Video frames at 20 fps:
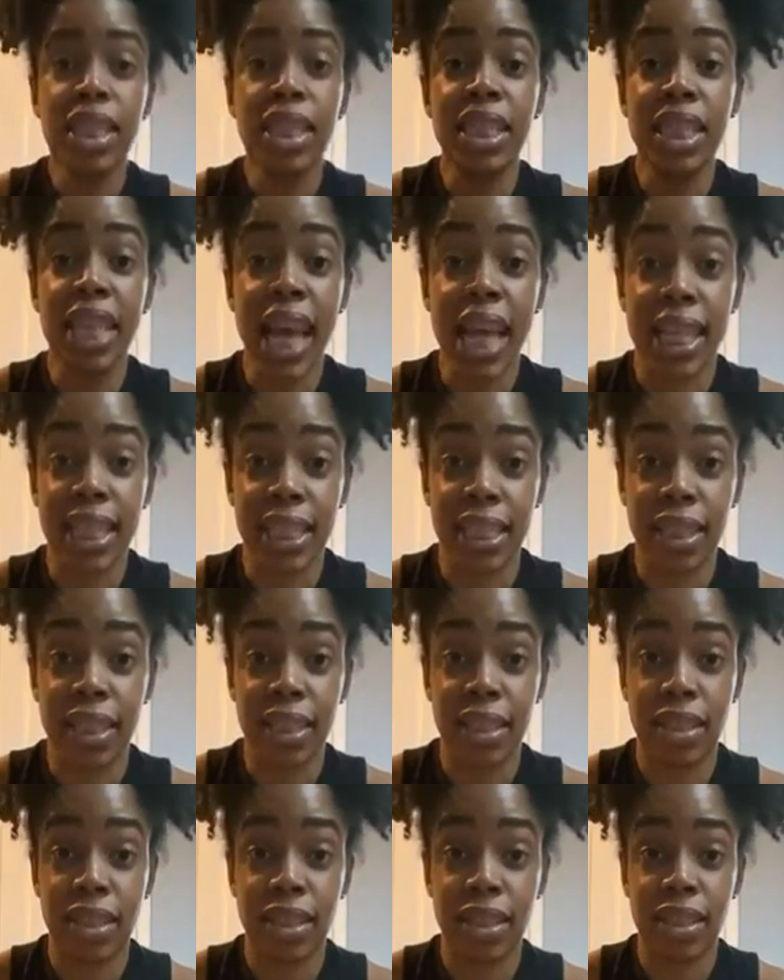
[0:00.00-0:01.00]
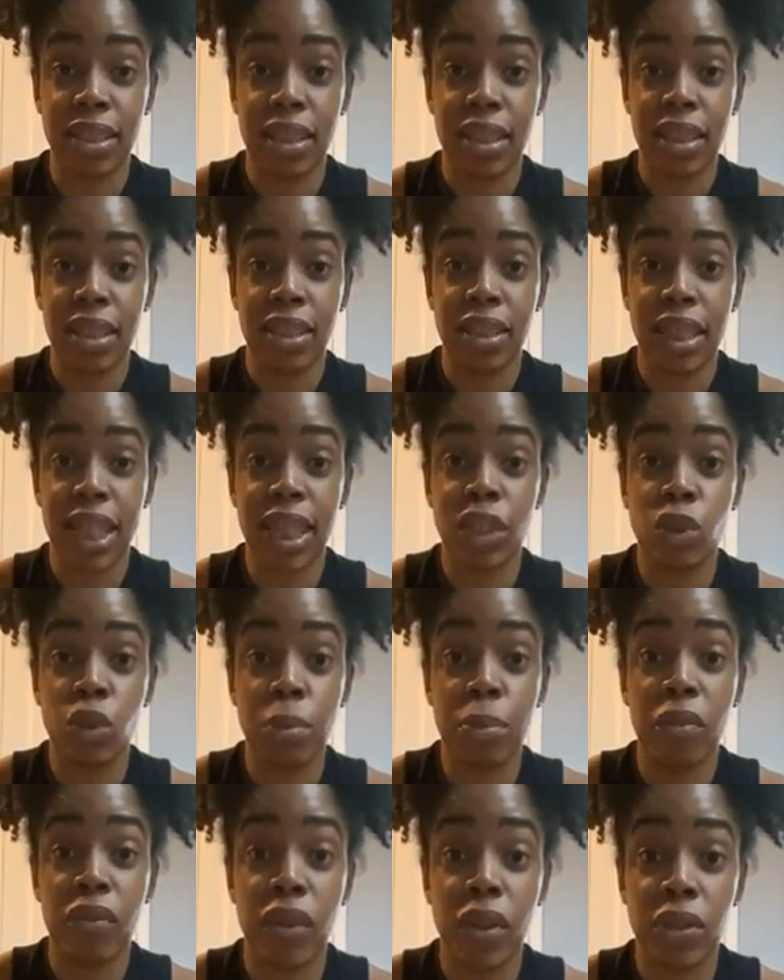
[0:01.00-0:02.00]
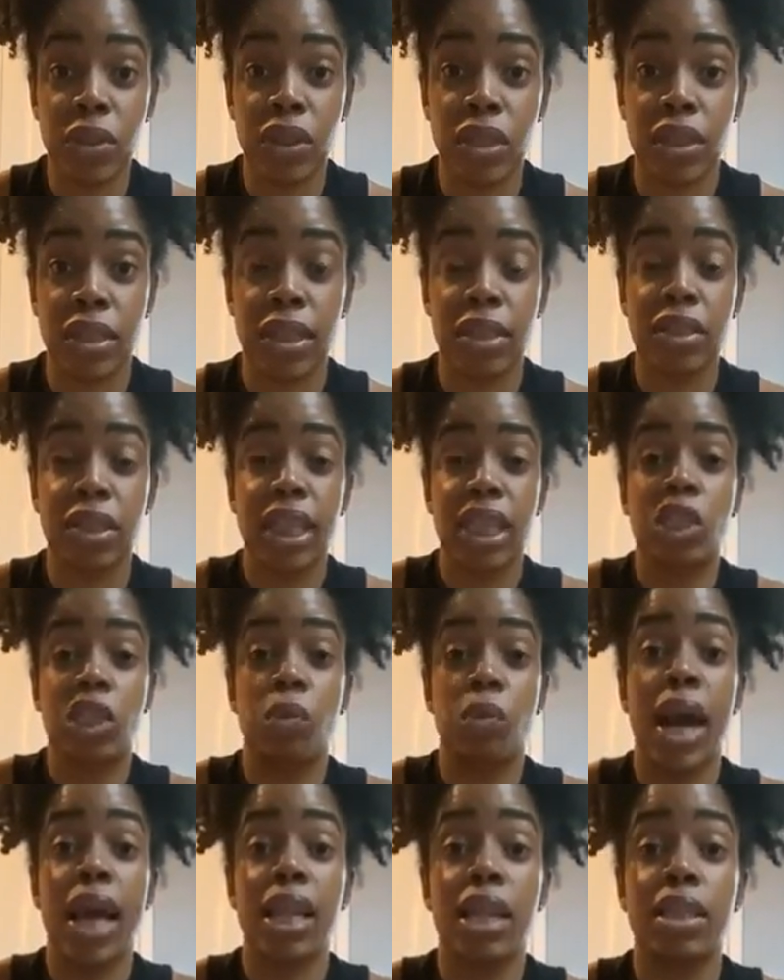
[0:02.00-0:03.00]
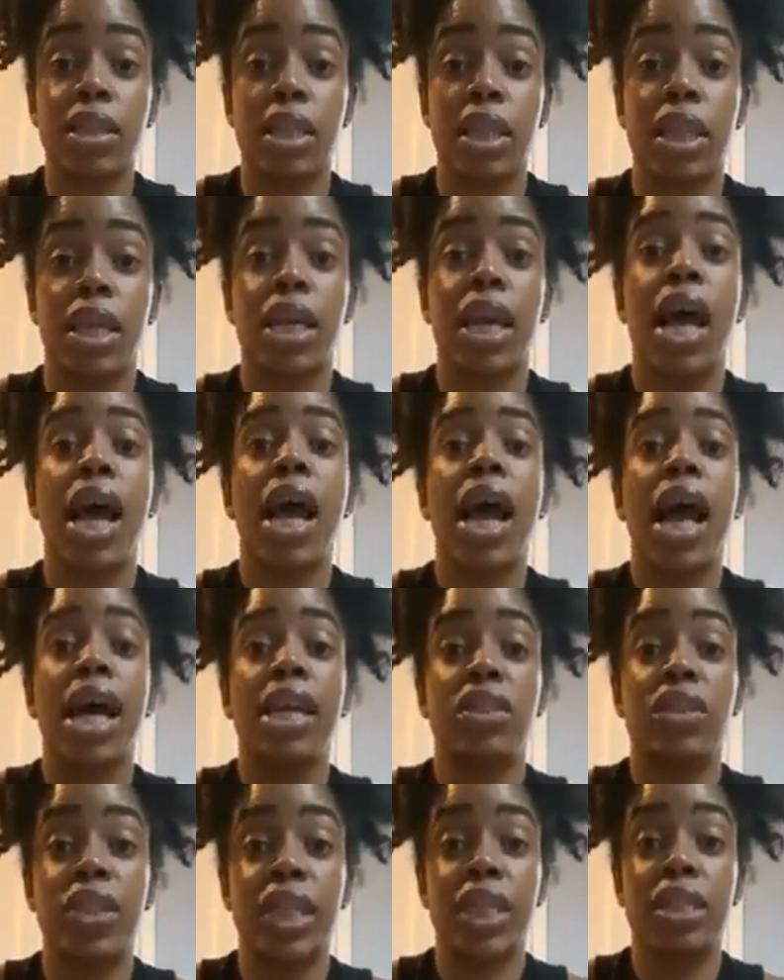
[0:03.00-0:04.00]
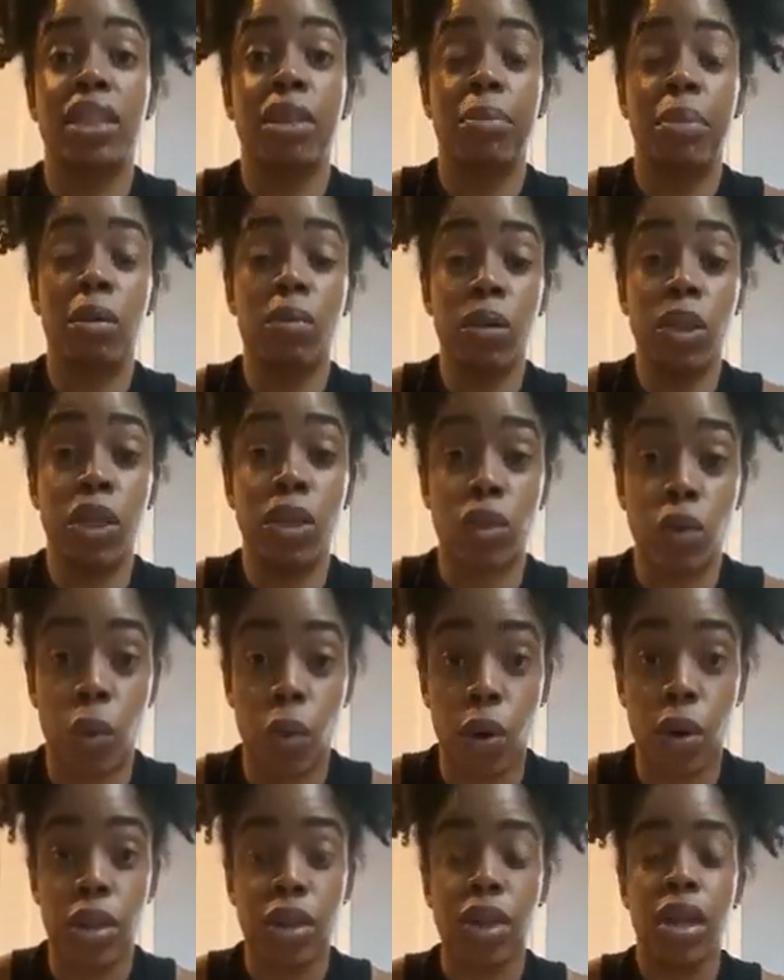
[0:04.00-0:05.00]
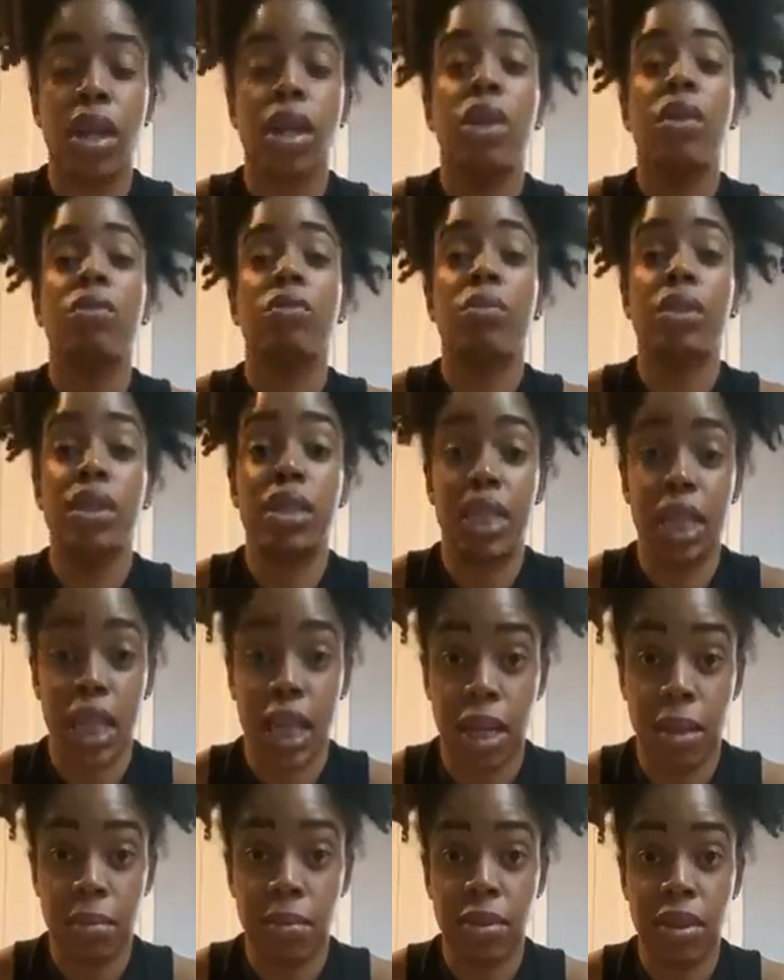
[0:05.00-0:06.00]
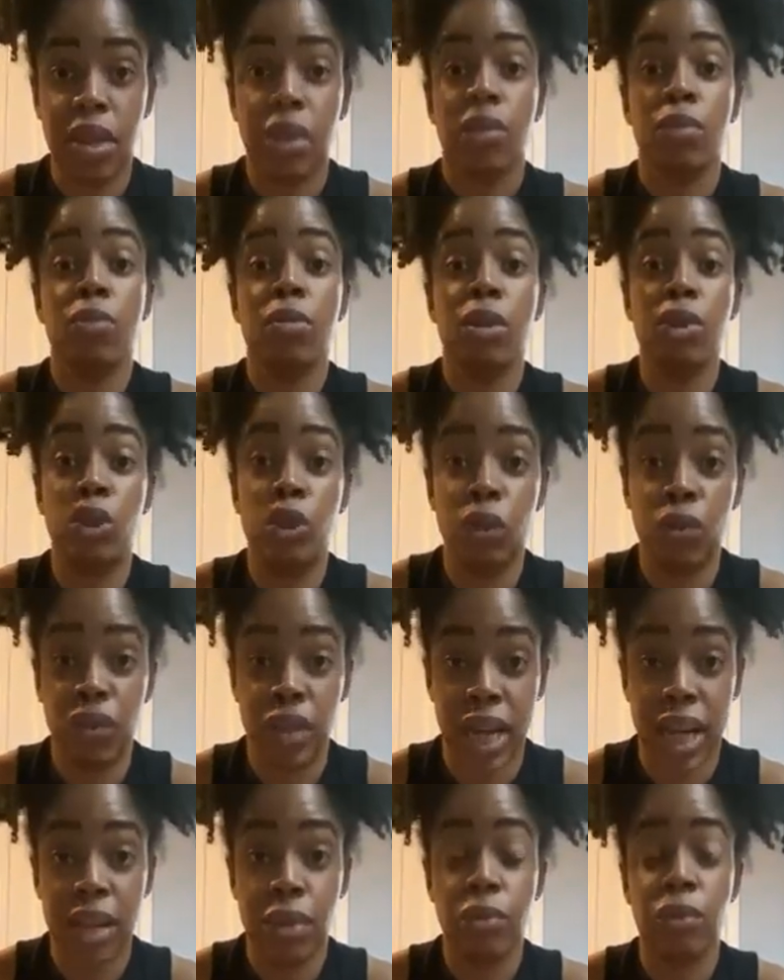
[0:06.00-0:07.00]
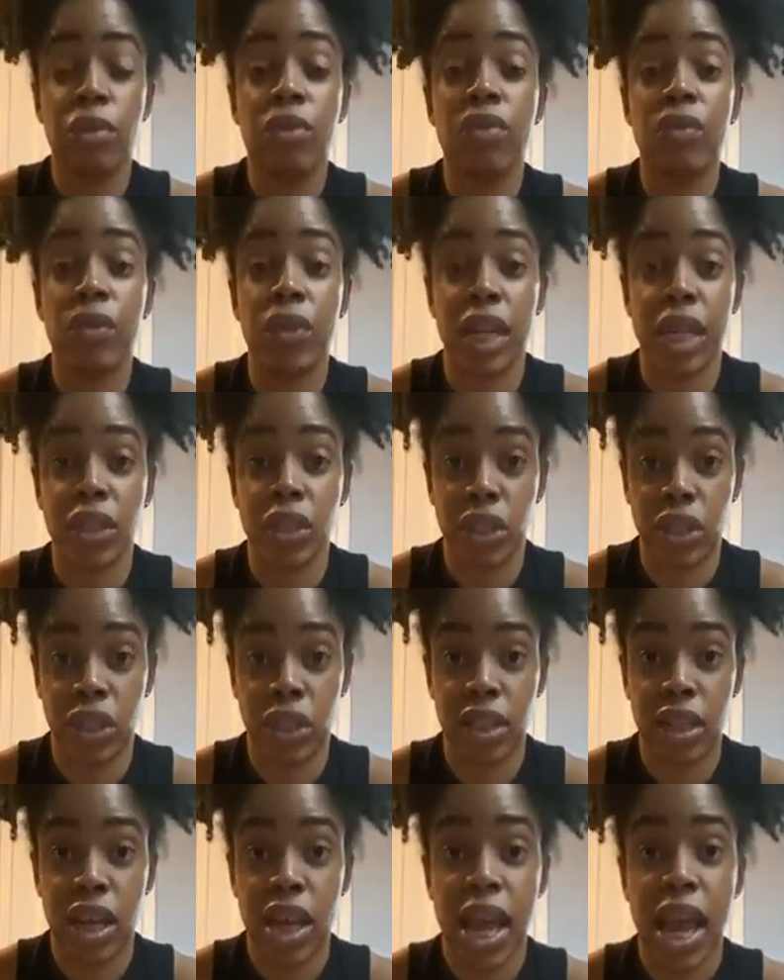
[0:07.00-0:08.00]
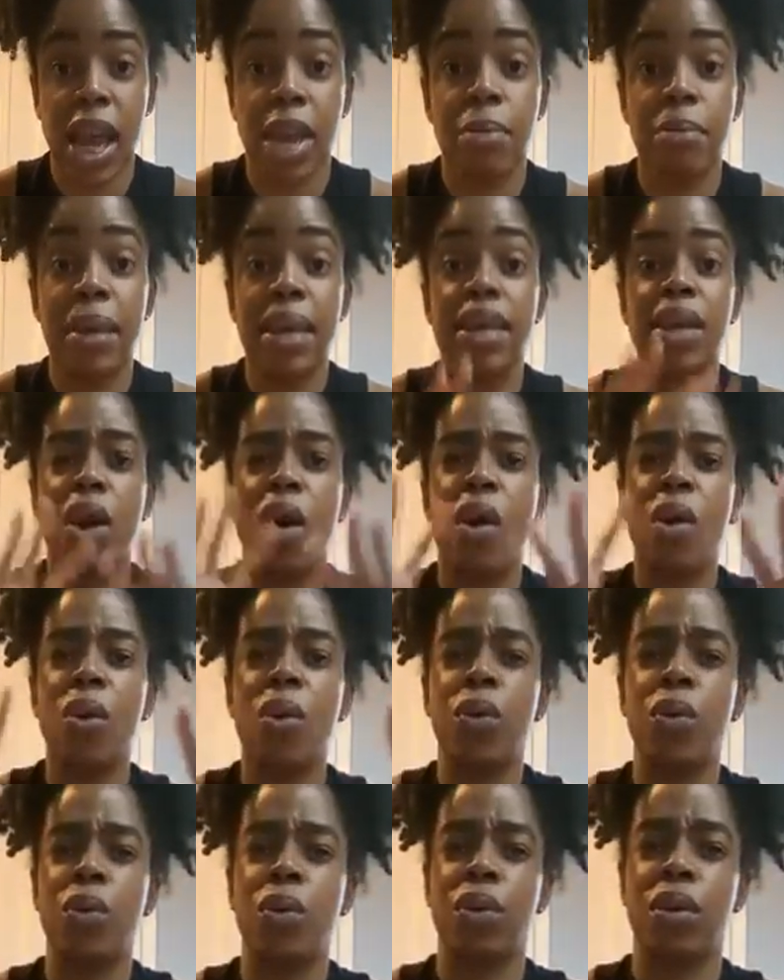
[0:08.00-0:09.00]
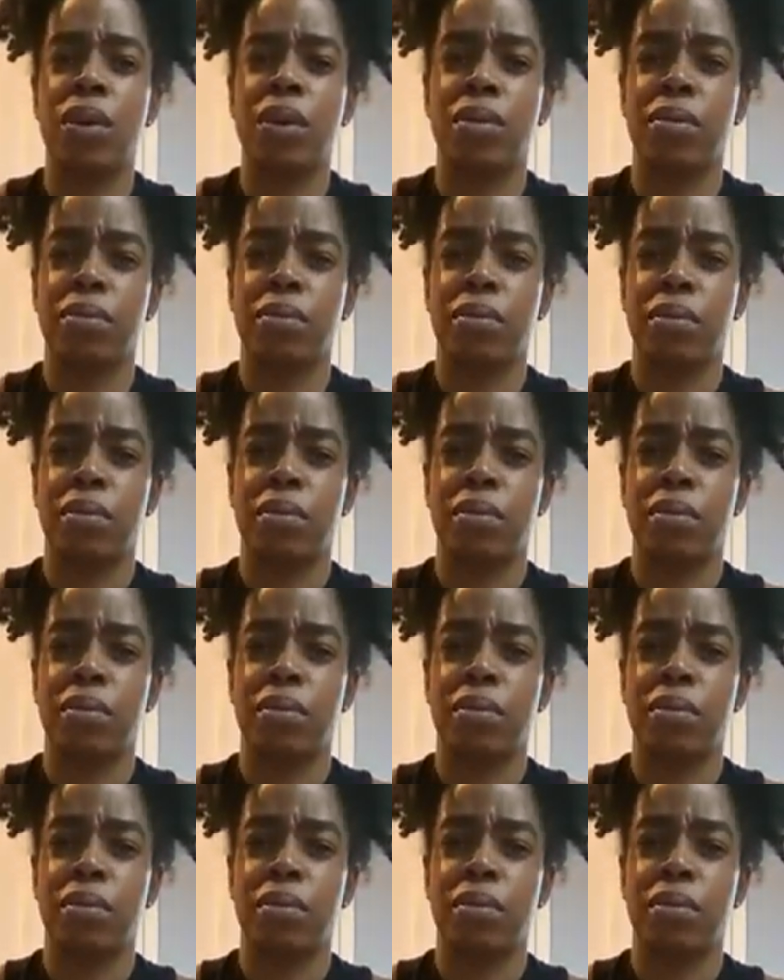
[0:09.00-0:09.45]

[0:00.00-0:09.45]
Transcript: Sexual perversions, their sexuality has yet to be restored, redeemed, rejuvenated, refreshed, and made whole,